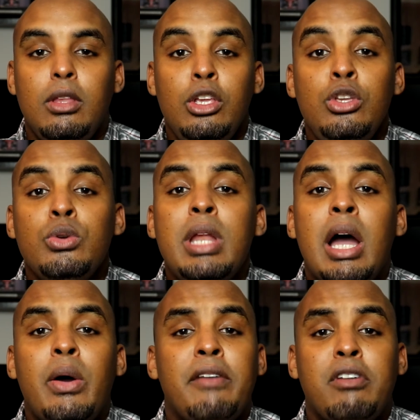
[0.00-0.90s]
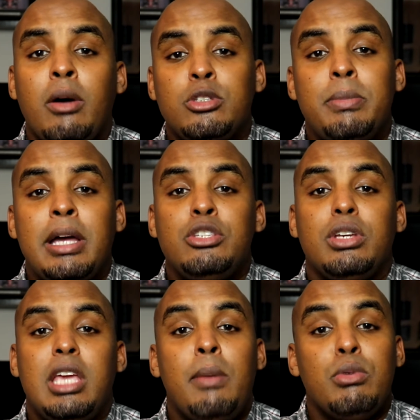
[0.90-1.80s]
You now have optimized your
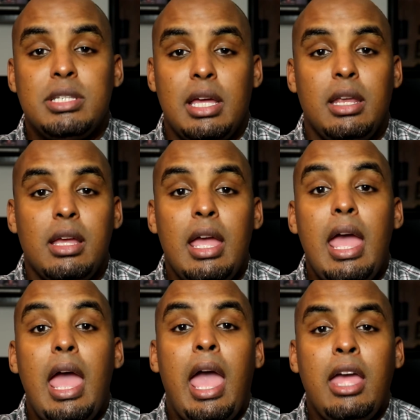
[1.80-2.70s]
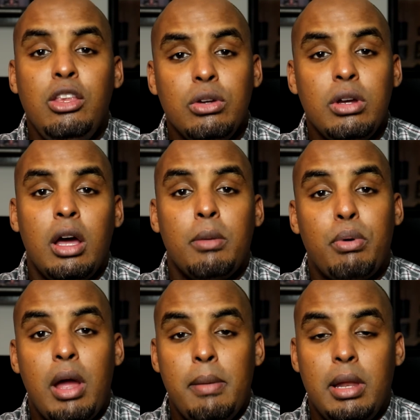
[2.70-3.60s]
camera setting and you got a
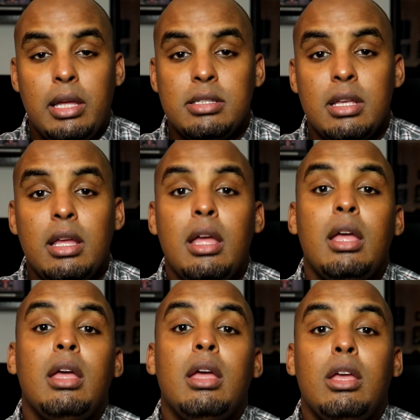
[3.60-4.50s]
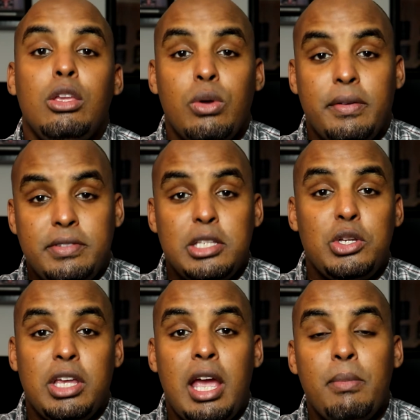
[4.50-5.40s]
prime lens. You have set
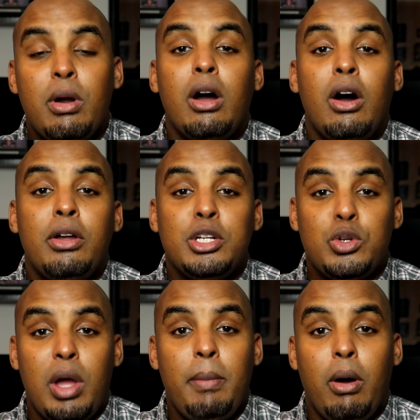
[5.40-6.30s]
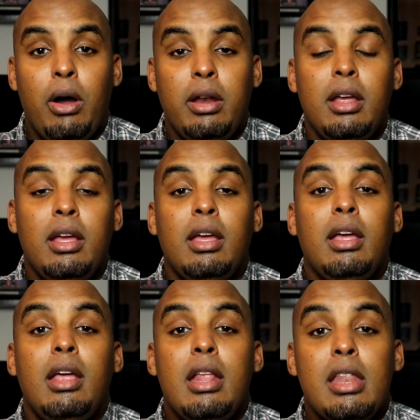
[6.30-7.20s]
your camera on a tripod.
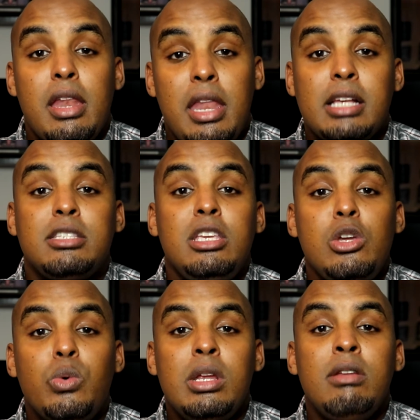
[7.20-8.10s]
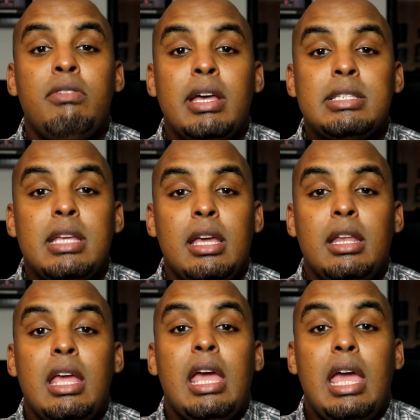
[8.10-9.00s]
The next thing you want to invest in
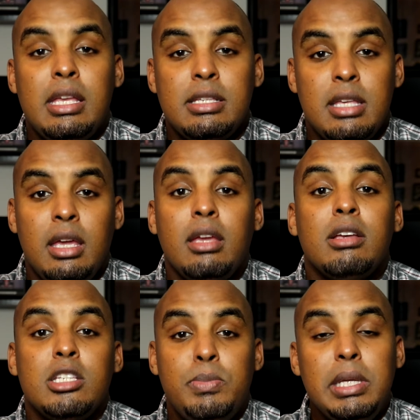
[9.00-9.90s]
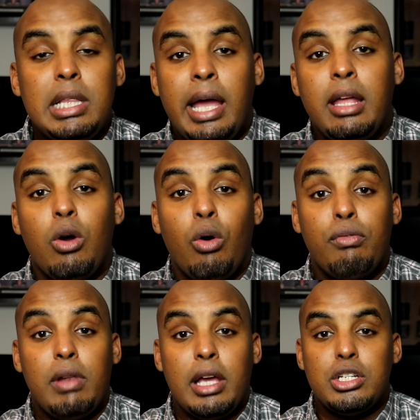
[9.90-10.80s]
is a speed light or
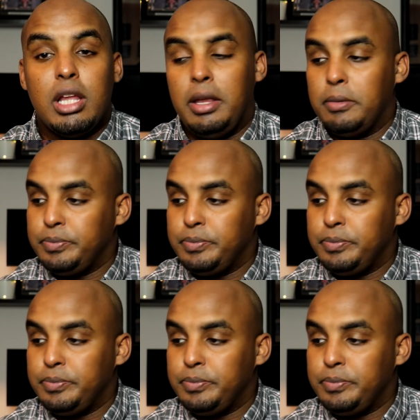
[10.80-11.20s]
flashlight.